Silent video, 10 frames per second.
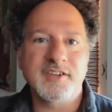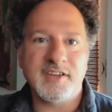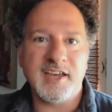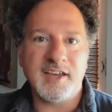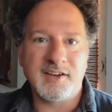
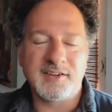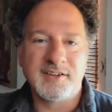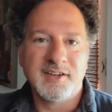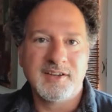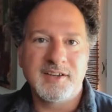
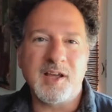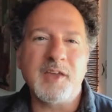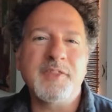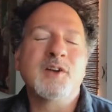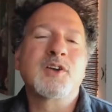tale.
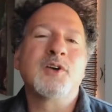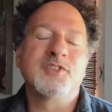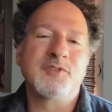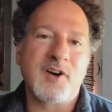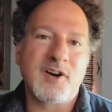Yeah, they don't go
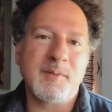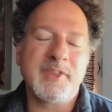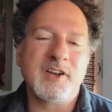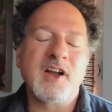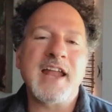so far. I
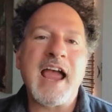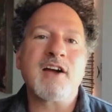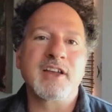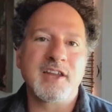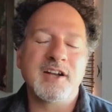mean, they're not
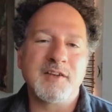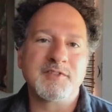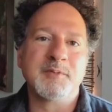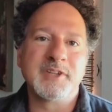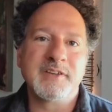arrogant enough
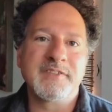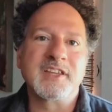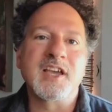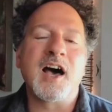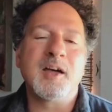to believe
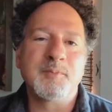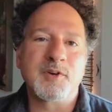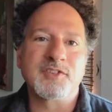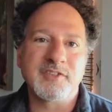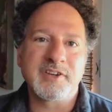that God
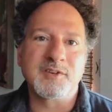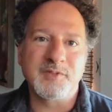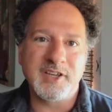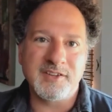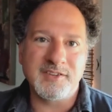personally
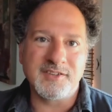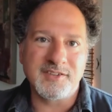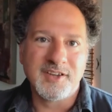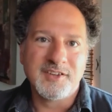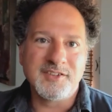
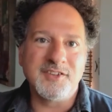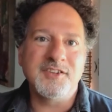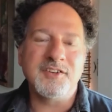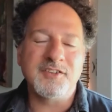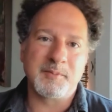intervenes to
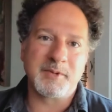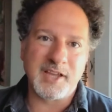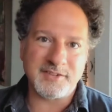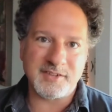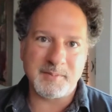teach them a
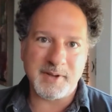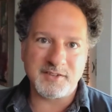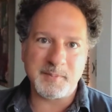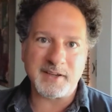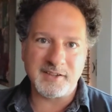lesson
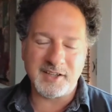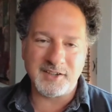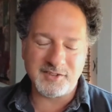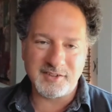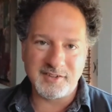about
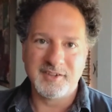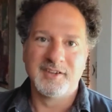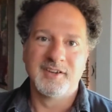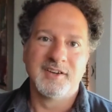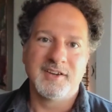speculation,
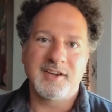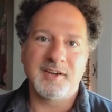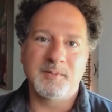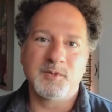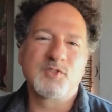
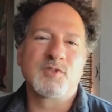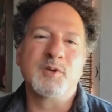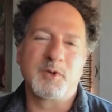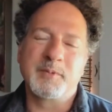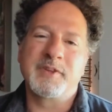which
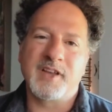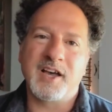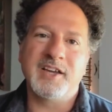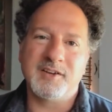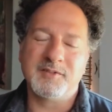really would have been the
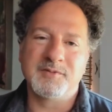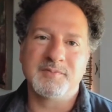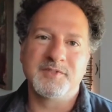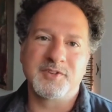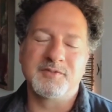height of
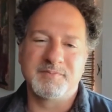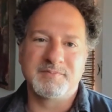sort of,